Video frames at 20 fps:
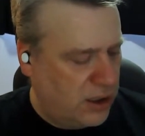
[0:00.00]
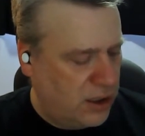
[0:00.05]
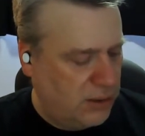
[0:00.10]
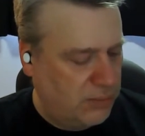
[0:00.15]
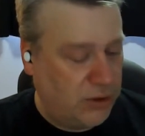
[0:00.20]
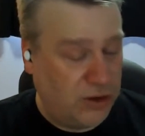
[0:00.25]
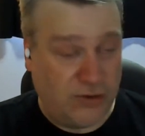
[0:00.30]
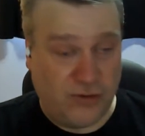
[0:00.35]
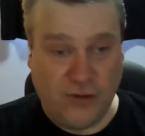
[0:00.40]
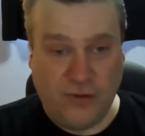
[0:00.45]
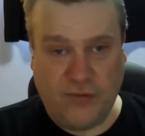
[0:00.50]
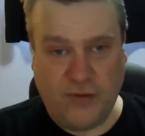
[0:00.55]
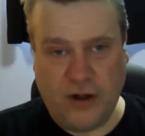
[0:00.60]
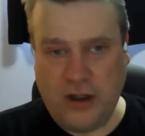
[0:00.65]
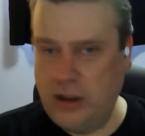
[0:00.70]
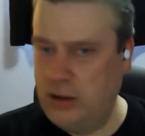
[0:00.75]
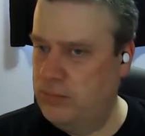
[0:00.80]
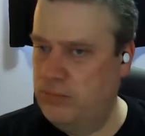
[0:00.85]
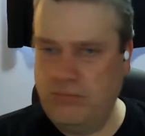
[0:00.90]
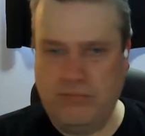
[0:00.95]
But so
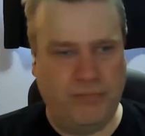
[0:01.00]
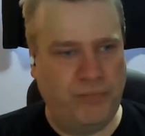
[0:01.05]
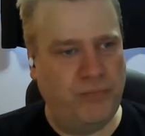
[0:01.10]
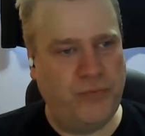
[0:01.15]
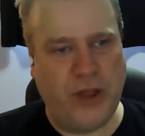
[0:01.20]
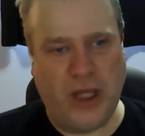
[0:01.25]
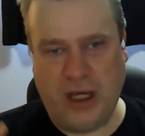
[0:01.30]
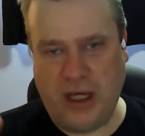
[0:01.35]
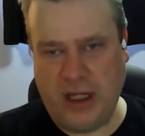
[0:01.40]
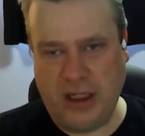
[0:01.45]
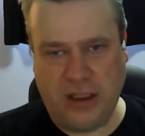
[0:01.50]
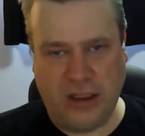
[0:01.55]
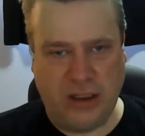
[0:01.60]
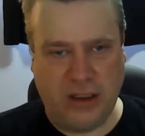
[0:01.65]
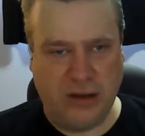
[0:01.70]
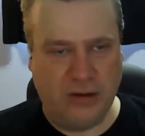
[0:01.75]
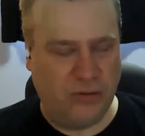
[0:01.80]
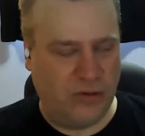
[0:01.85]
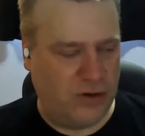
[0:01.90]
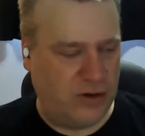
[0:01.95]
far, yeah, I could
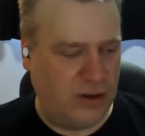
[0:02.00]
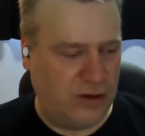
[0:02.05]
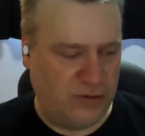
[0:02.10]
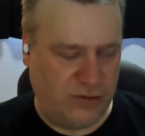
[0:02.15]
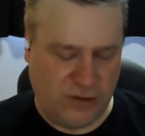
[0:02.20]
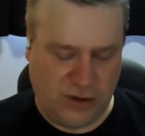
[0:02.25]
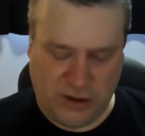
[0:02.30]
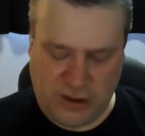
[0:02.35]
deal with these all